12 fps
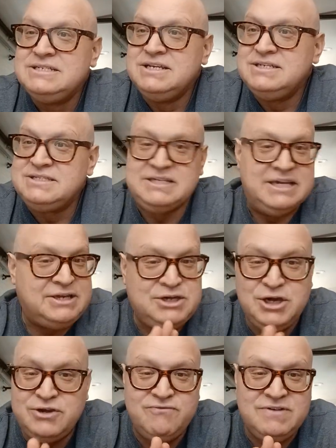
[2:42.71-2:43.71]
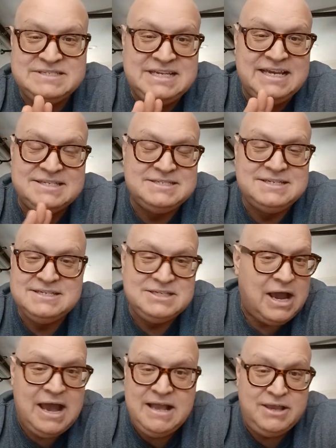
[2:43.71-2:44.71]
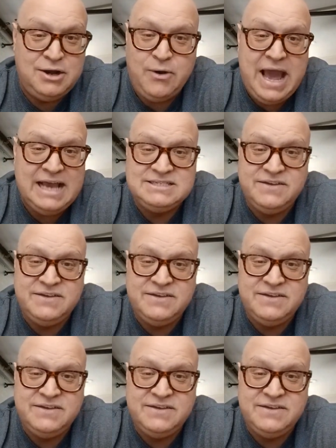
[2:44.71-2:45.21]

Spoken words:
She couldn't resist. As